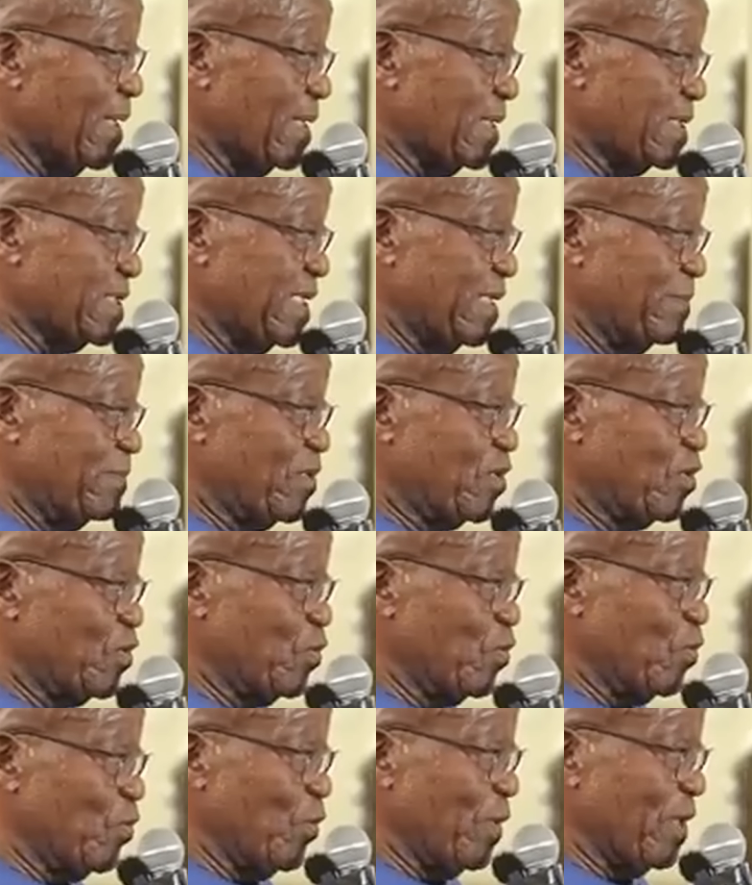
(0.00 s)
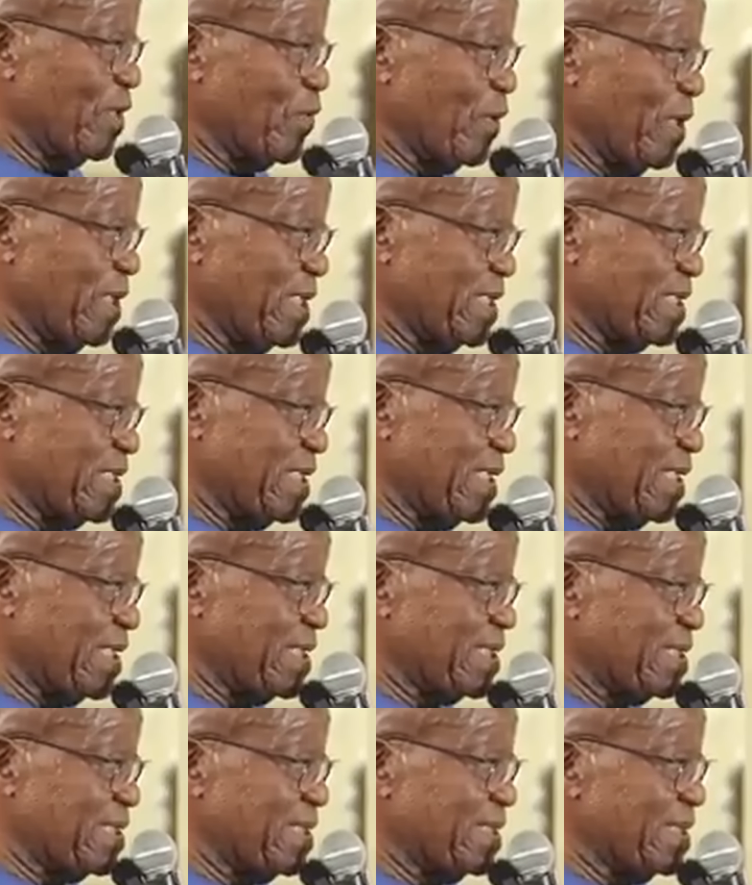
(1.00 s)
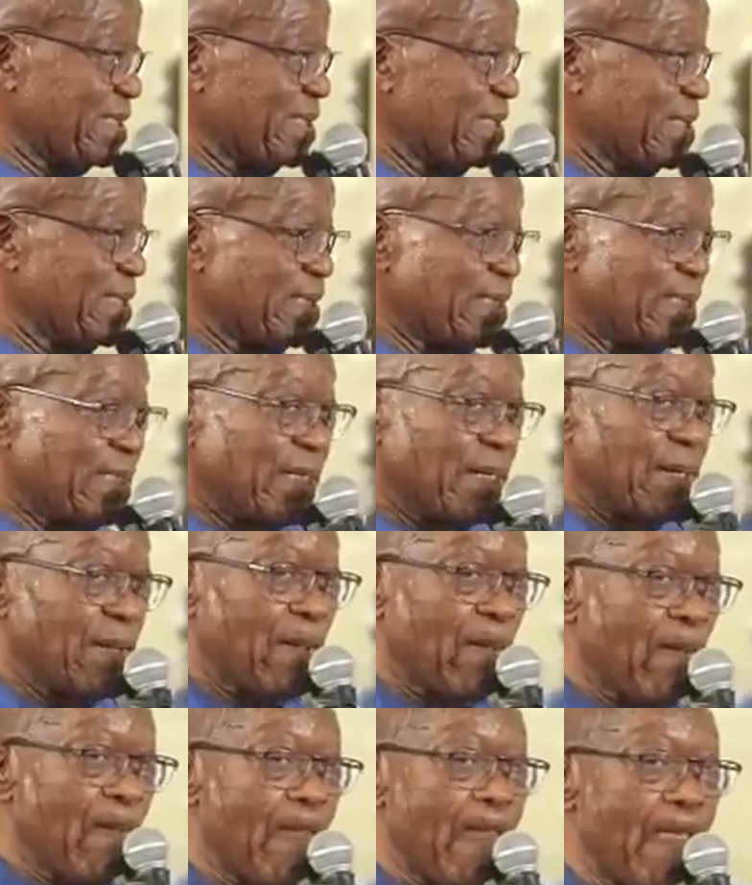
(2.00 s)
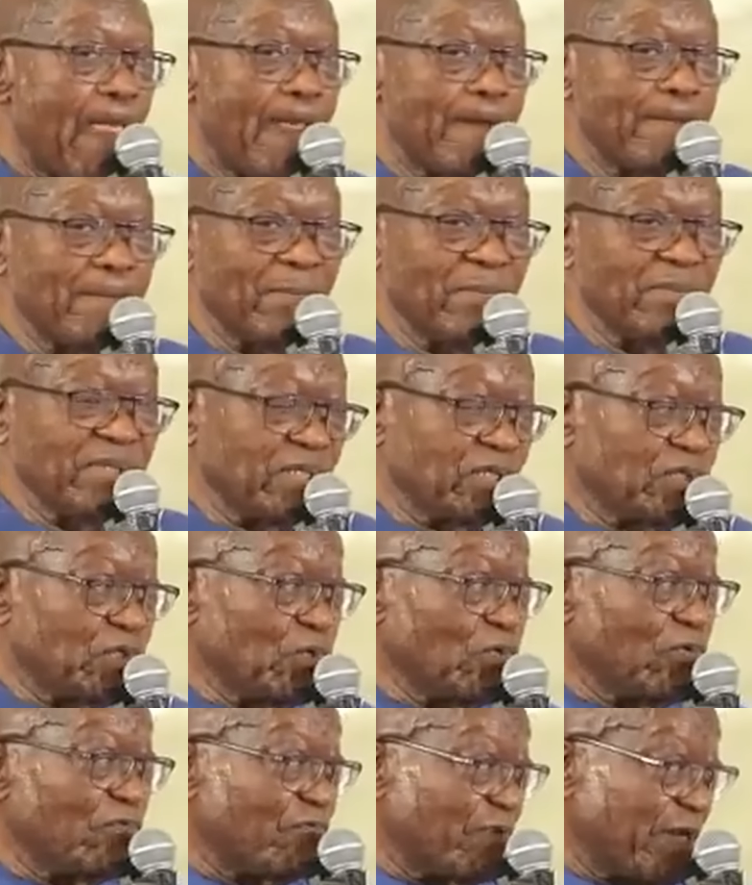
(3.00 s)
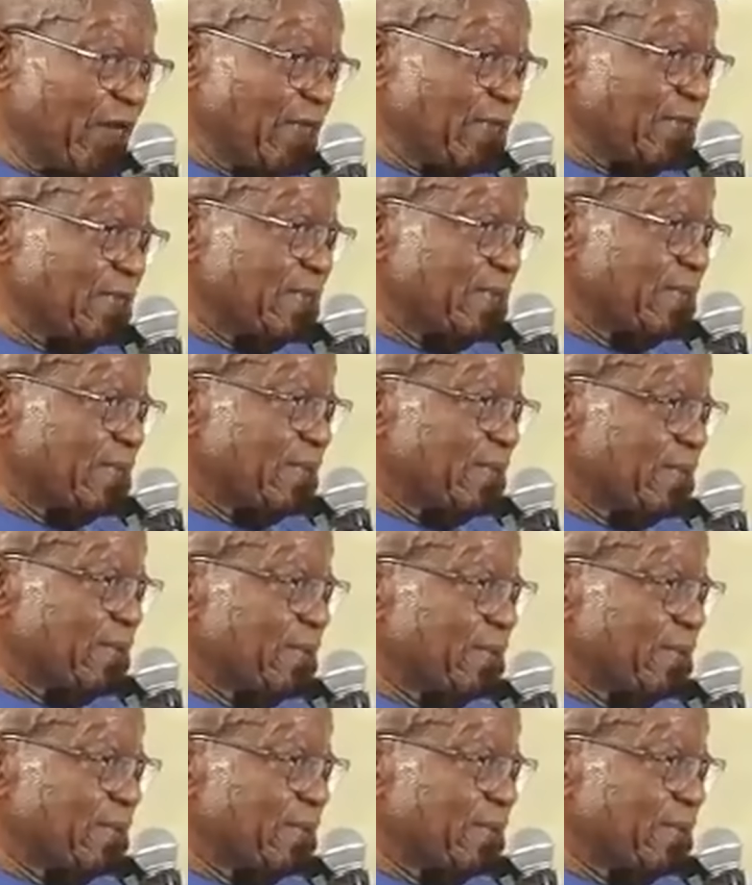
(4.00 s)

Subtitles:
Except two were 26. The two friends.